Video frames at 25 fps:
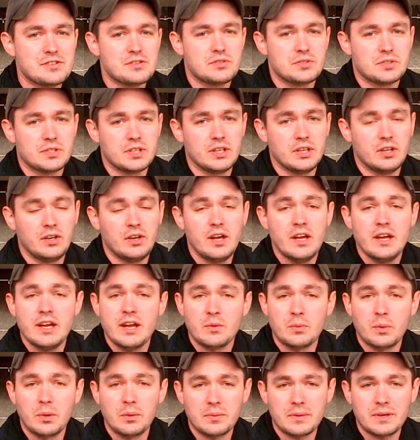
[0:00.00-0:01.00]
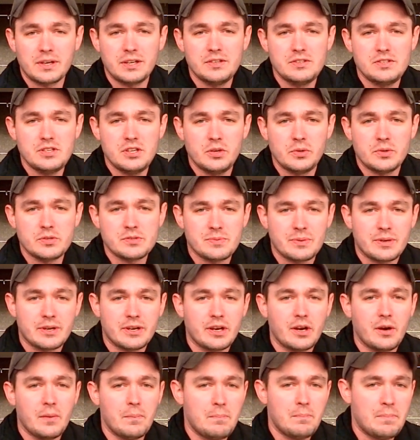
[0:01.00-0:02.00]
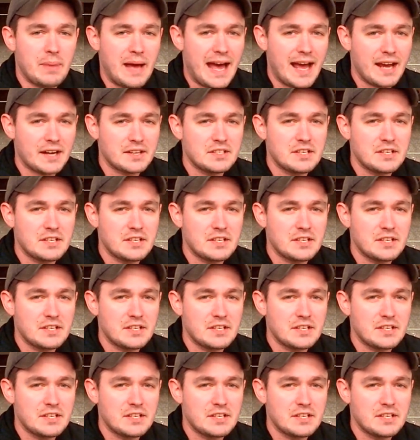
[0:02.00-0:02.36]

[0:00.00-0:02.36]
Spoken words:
drill. And what we're going to do is we're going to go back